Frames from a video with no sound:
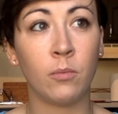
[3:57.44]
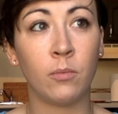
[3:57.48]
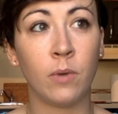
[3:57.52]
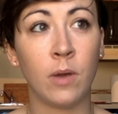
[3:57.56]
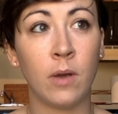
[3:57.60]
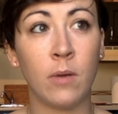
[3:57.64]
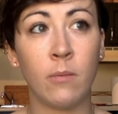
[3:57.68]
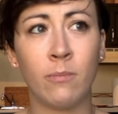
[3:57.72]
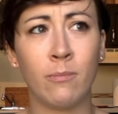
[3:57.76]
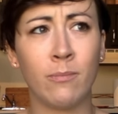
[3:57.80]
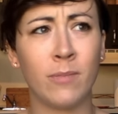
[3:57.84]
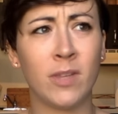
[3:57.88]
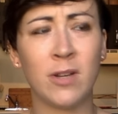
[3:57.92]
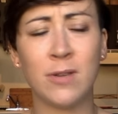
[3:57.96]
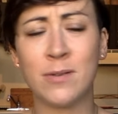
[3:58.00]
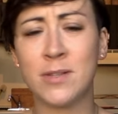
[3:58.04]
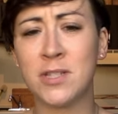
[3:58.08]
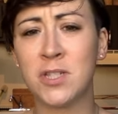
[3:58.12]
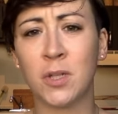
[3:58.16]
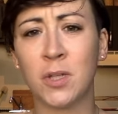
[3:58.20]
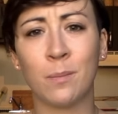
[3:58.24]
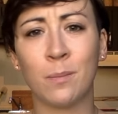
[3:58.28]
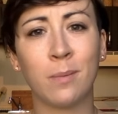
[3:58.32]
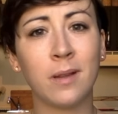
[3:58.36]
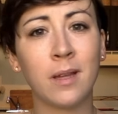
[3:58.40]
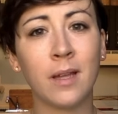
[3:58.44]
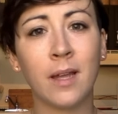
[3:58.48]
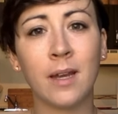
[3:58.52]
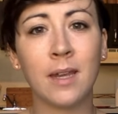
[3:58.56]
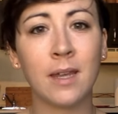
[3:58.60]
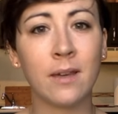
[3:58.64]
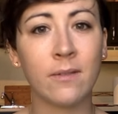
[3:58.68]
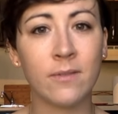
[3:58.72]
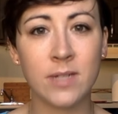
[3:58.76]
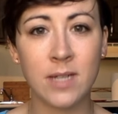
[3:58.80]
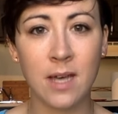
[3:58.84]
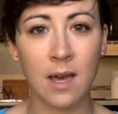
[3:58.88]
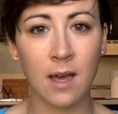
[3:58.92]
And there's still plenty
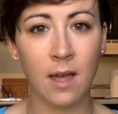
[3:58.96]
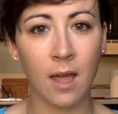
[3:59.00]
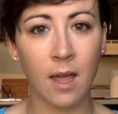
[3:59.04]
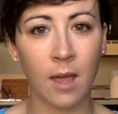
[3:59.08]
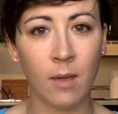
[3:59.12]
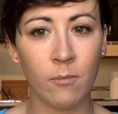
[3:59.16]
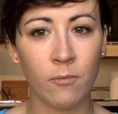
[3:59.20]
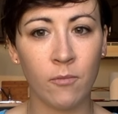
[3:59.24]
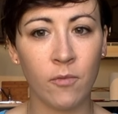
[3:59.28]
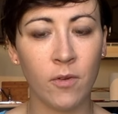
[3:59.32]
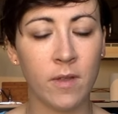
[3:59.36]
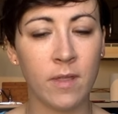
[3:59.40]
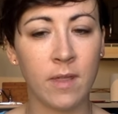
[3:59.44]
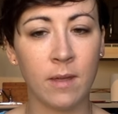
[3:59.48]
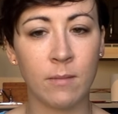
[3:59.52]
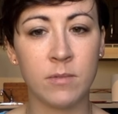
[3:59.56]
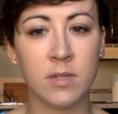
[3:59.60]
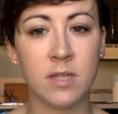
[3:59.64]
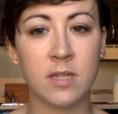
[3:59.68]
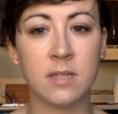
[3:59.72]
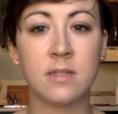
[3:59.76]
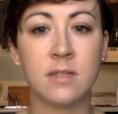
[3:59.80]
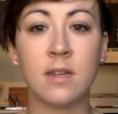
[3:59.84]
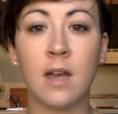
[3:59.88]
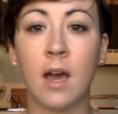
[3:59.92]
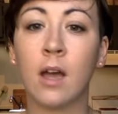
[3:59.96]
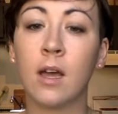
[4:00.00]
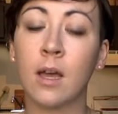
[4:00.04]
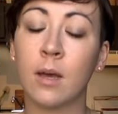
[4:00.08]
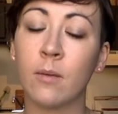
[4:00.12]
of time for them to stock